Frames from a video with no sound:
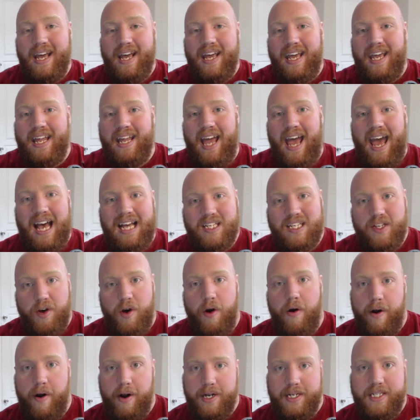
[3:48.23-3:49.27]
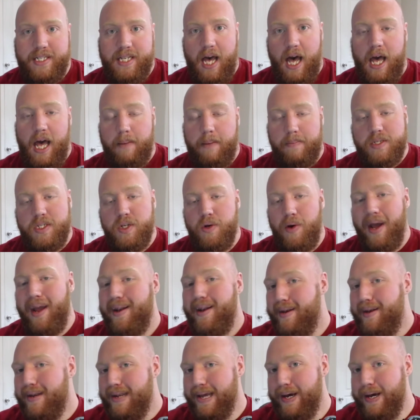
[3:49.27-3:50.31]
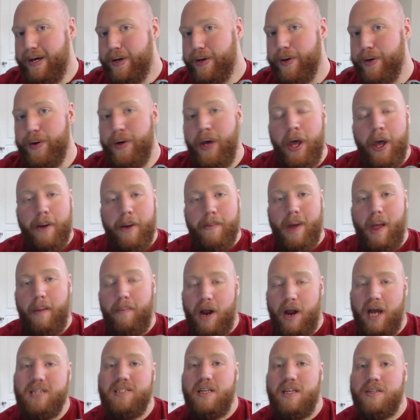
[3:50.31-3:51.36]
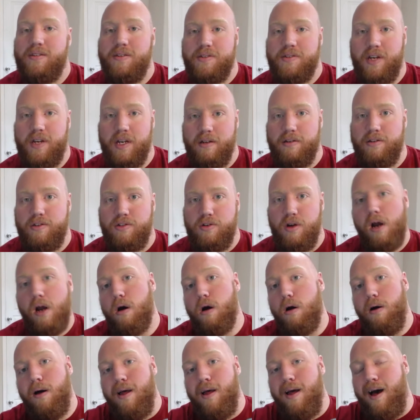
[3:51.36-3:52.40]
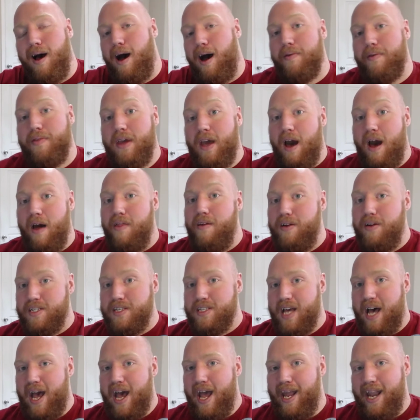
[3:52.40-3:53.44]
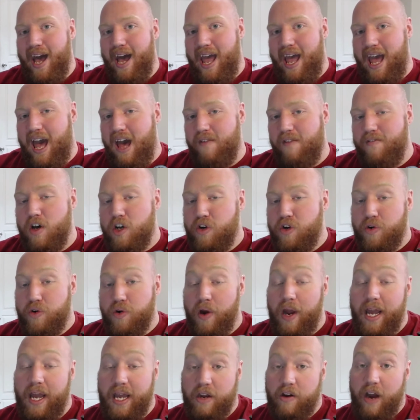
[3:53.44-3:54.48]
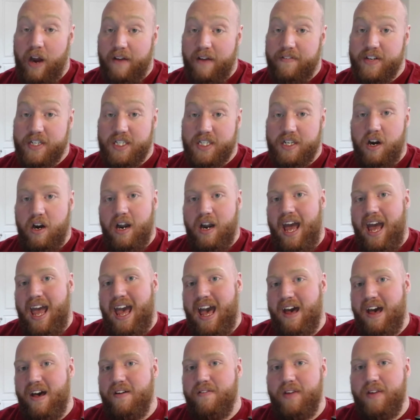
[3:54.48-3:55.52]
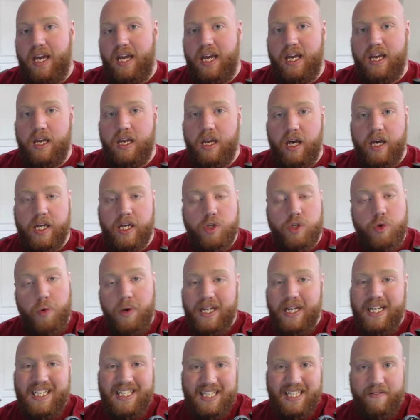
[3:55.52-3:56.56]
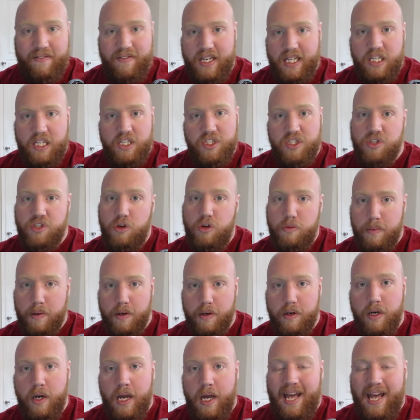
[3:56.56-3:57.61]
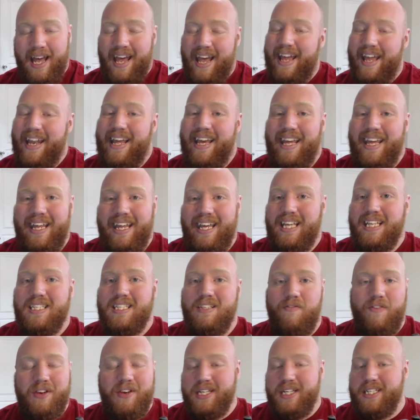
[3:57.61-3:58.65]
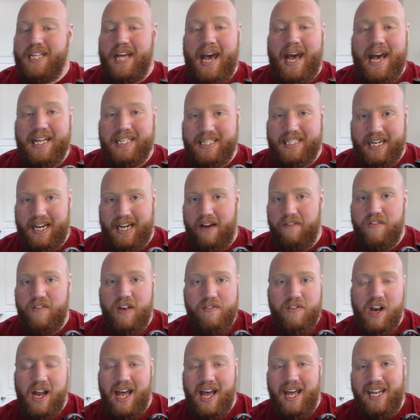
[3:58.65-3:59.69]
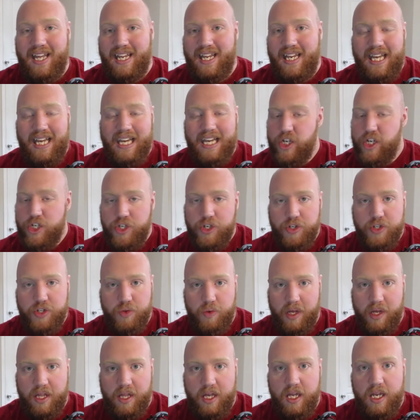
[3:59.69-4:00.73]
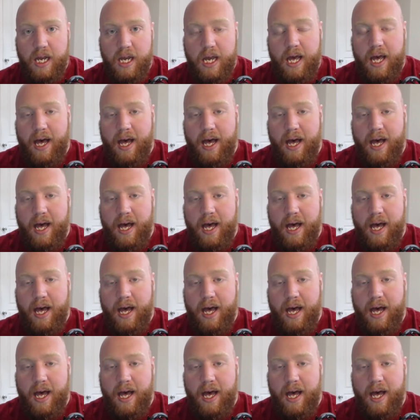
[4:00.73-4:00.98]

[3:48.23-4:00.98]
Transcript: It has a hard time. So I know my processor is going to struggle. On the other side, I have a great graphics card. I have a 2070 Super, and it is fantastic. I've never had any issues with it.